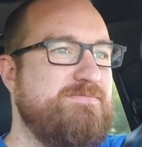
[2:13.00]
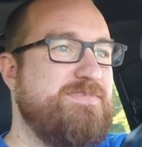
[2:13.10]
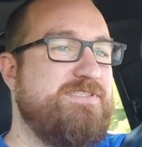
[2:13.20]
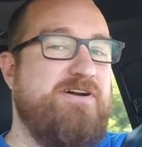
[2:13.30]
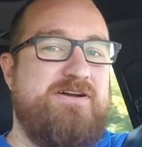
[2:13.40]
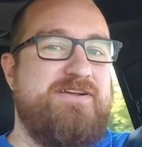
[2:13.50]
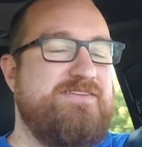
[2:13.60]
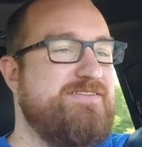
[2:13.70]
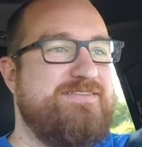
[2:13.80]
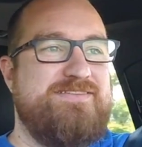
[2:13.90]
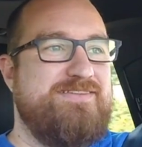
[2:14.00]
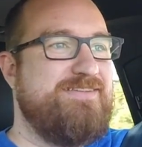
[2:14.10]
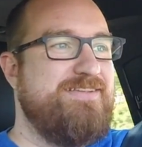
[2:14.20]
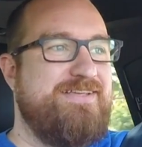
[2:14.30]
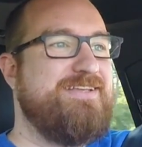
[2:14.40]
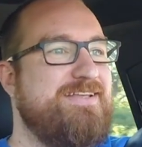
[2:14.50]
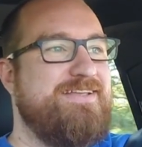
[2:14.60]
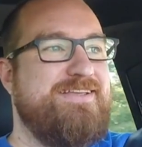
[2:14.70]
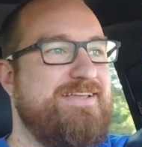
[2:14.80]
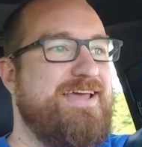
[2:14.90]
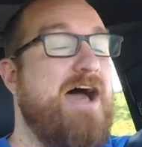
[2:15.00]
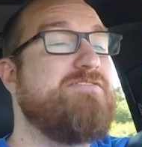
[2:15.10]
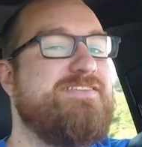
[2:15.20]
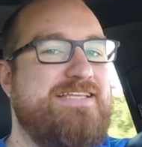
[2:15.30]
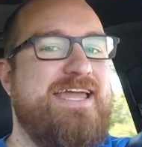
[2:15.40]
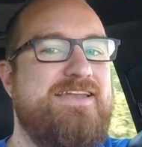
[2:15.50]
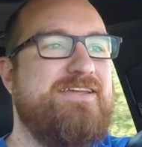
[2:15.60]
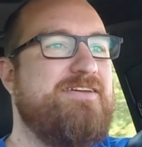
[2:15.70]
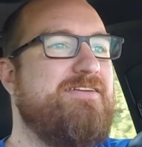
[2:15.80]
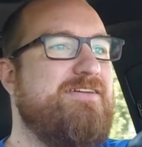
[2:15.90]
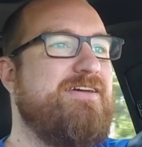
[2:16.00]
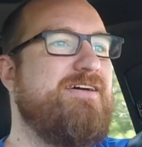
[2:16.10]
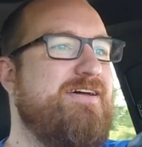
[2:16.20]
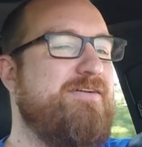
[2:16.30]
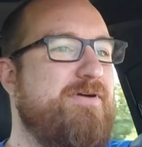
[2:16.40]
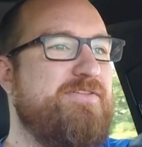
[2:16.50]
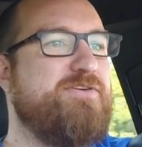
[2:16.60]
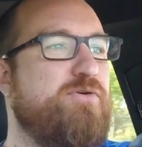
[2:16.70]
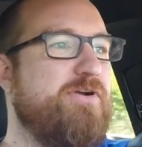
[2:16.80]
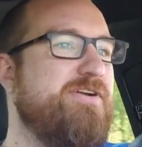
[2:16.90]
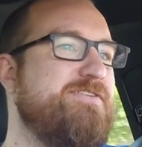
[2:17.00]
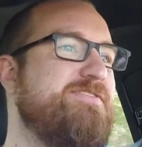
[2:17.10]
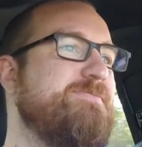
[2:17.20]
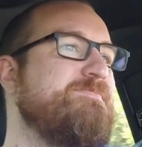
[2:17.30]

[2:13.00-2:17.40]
This car is outstanding around the corners.